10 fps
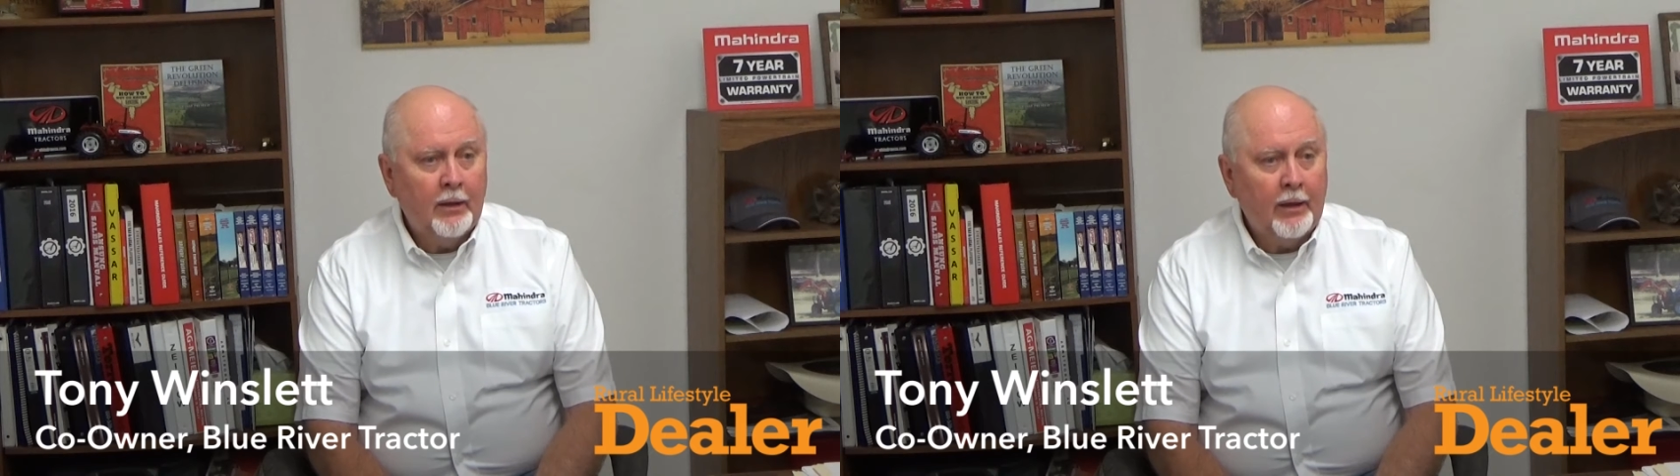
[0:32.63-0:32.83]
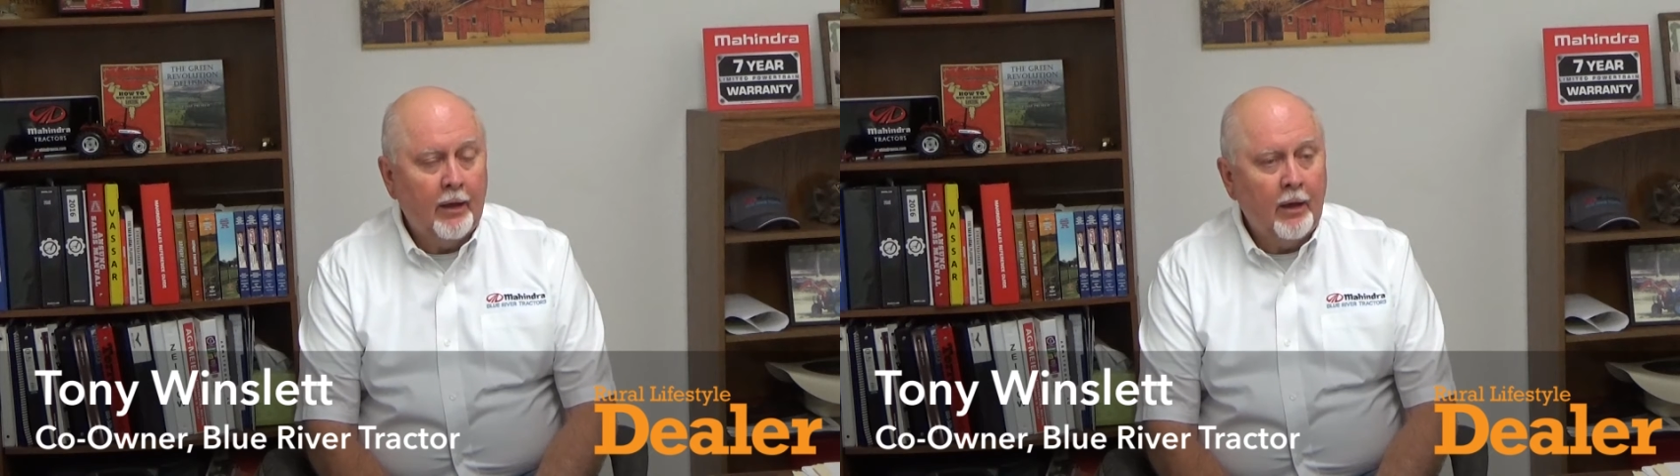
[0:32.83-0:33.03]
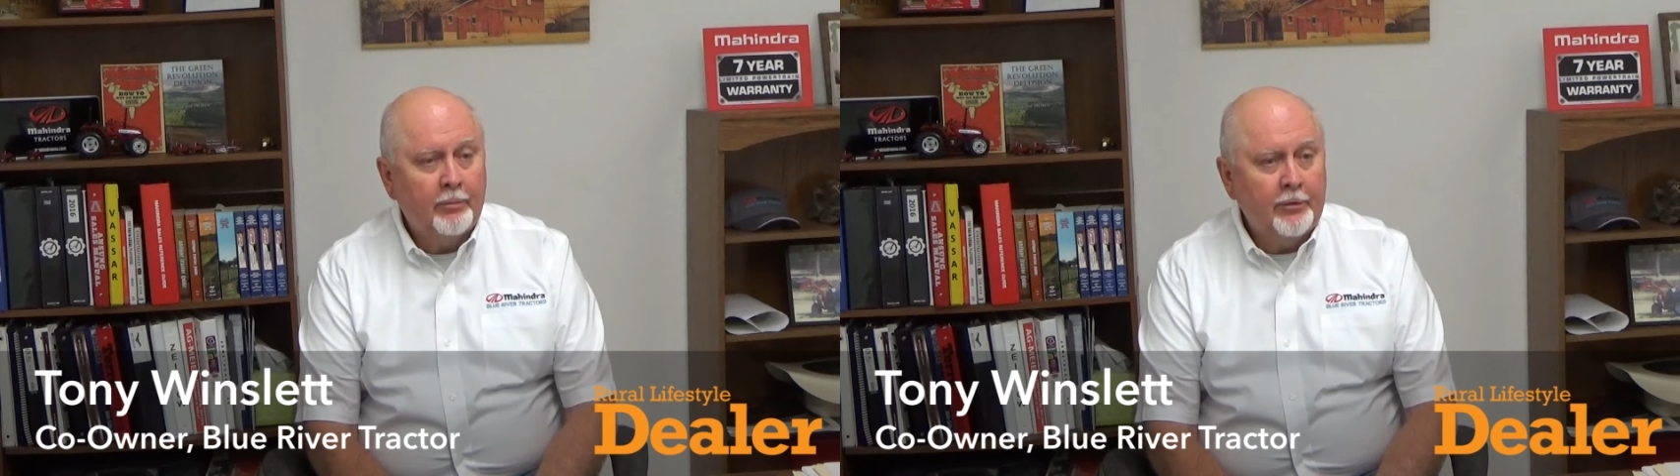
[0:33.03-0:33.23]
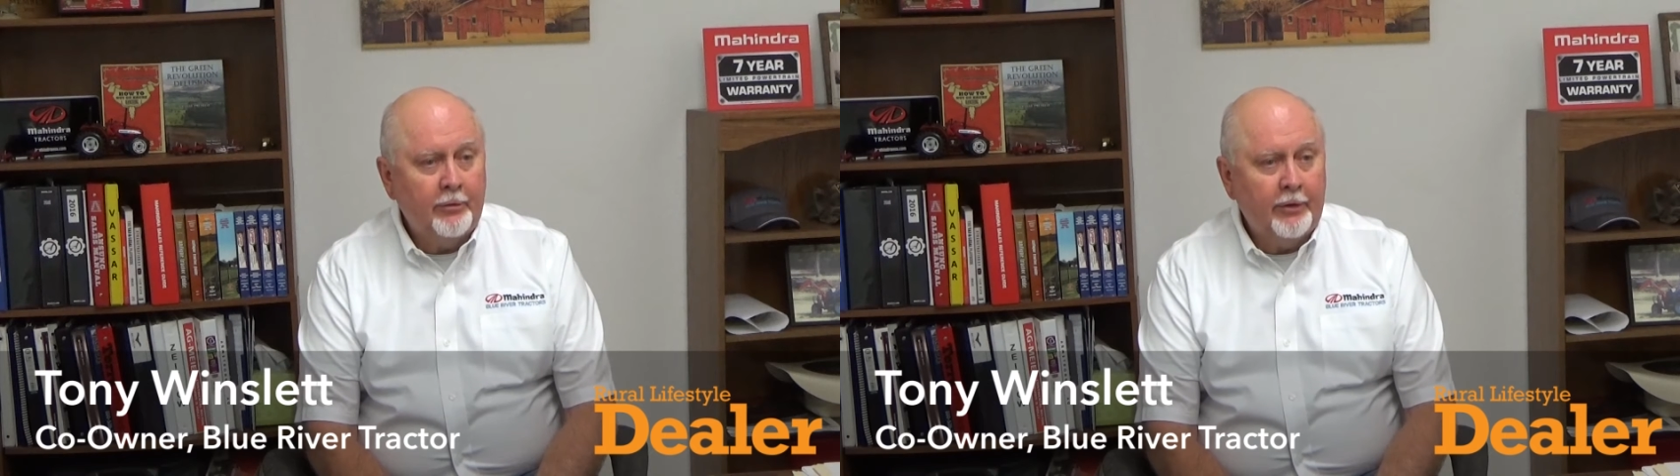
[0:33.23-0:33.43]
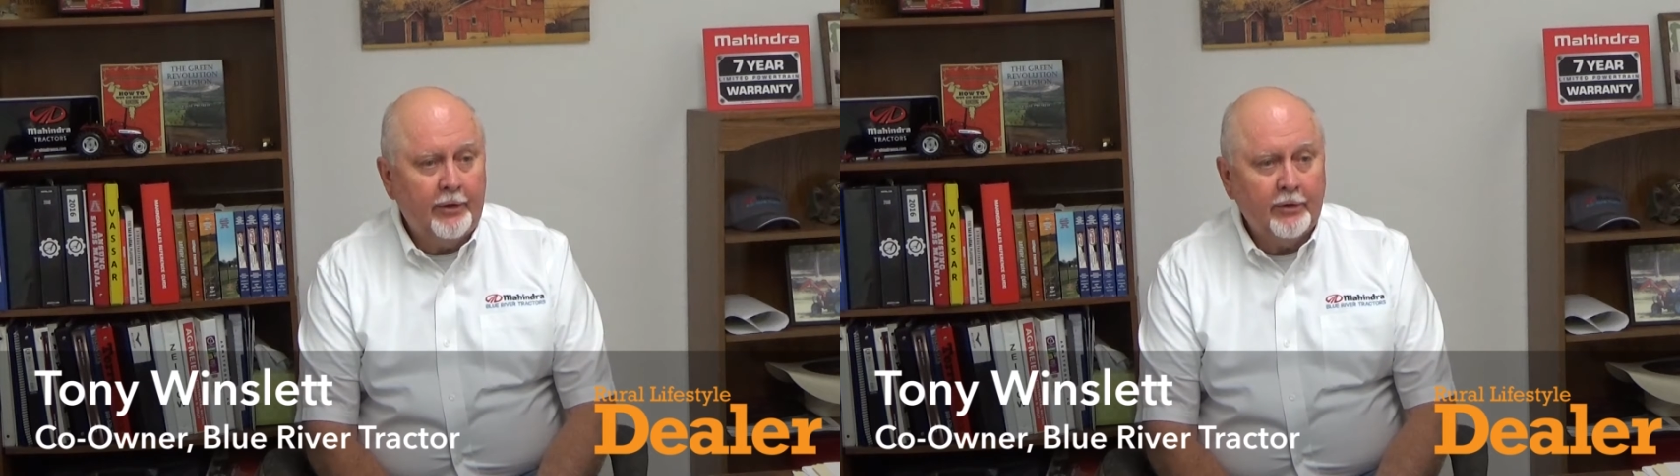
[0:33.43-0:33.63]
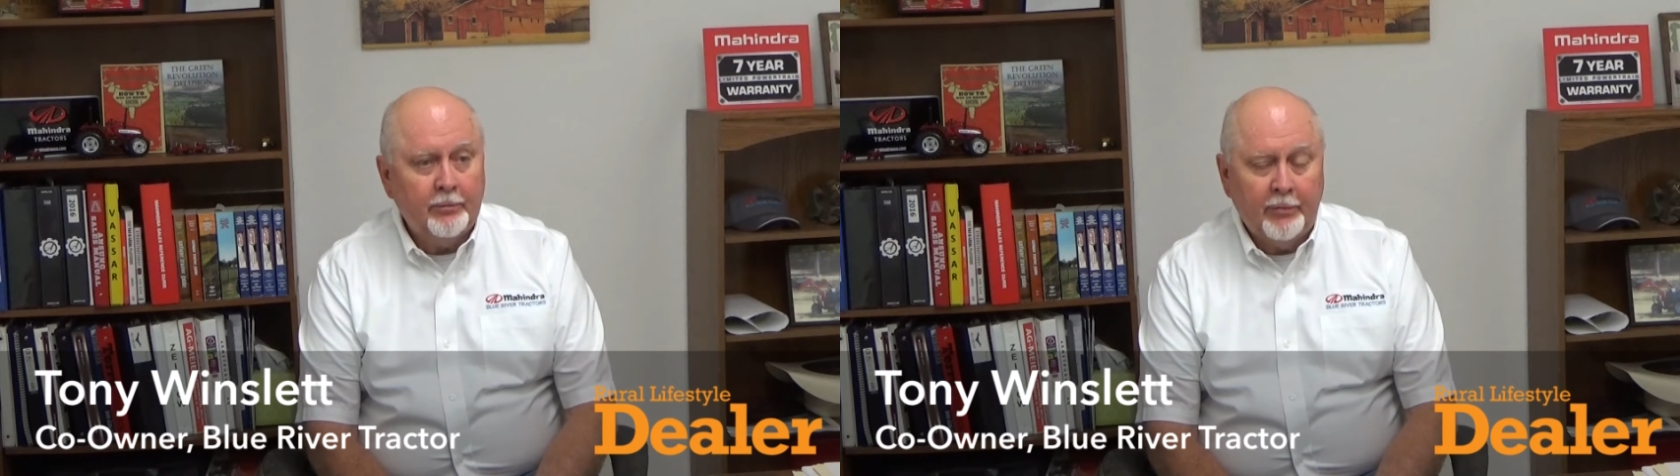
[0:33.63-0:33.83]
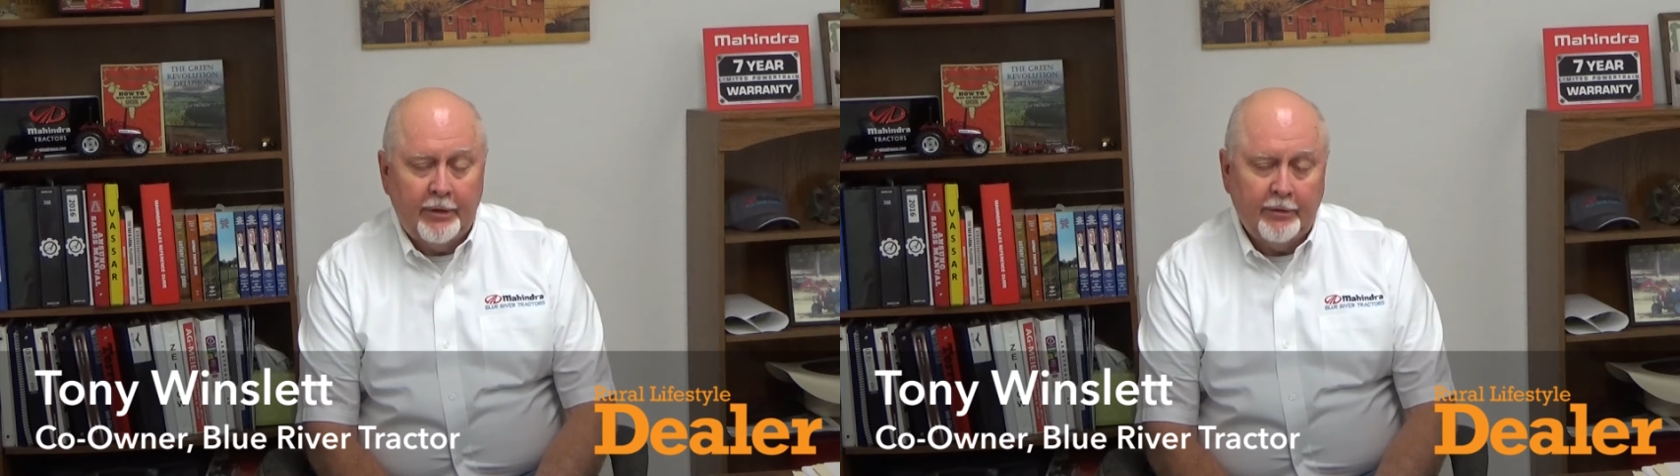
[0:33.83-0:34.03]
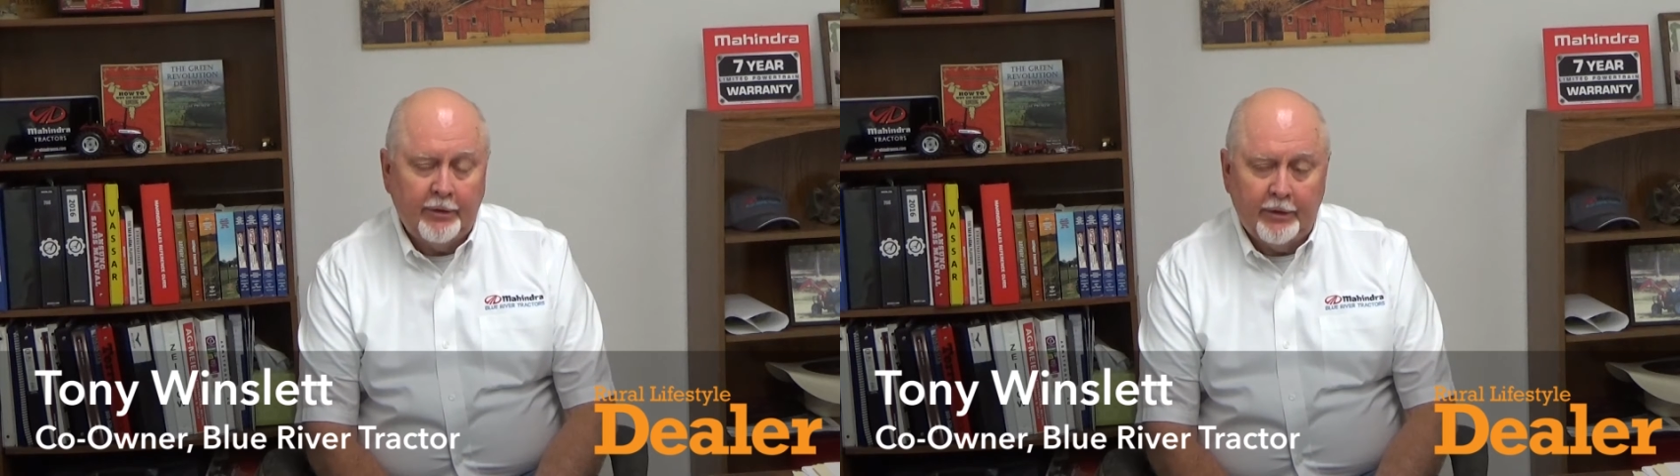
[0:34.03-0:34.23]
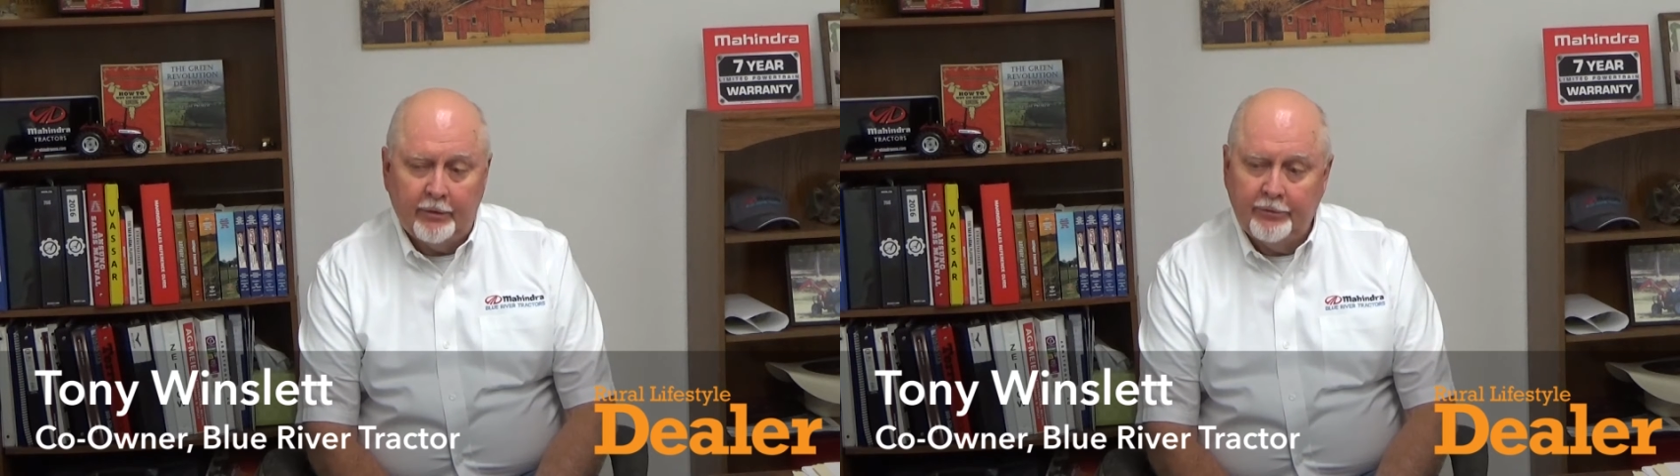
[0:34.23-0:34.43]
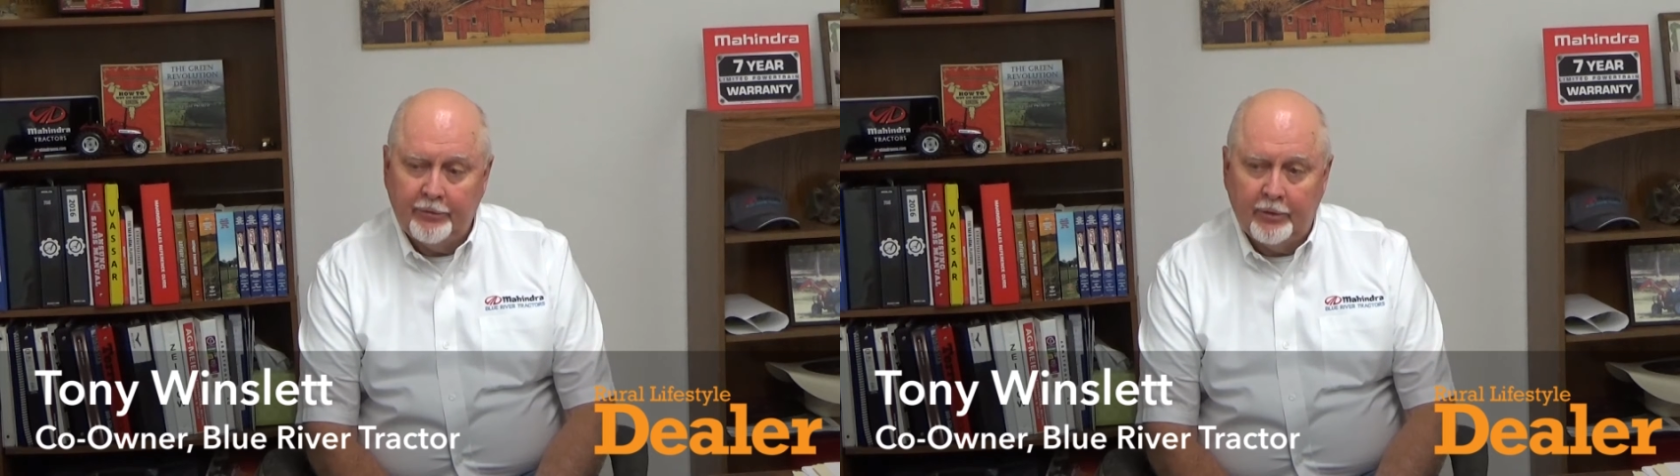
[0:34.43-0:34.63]
got an opportunity to get the Mahindra
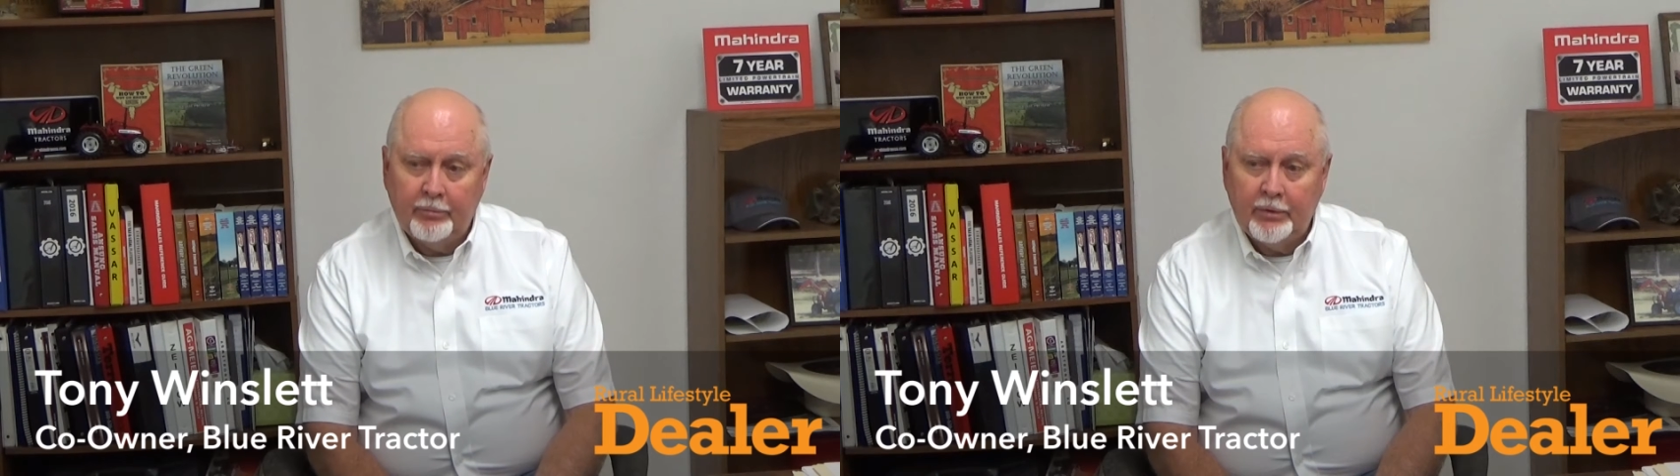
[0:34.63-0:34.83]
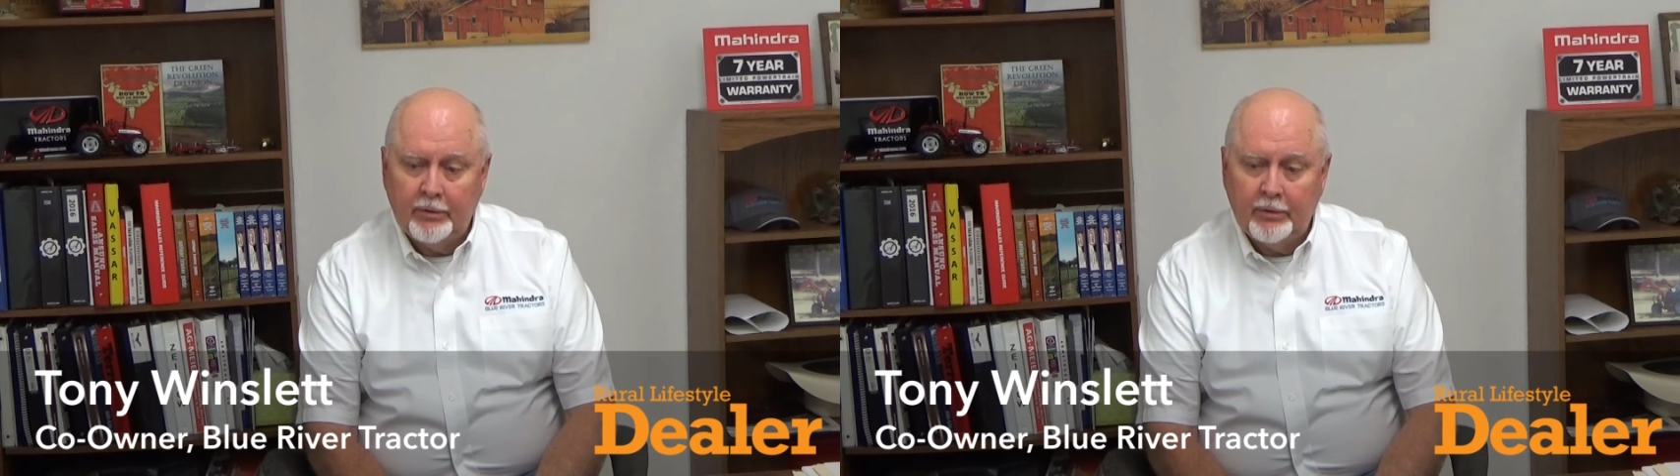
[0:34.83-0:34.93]
dealership.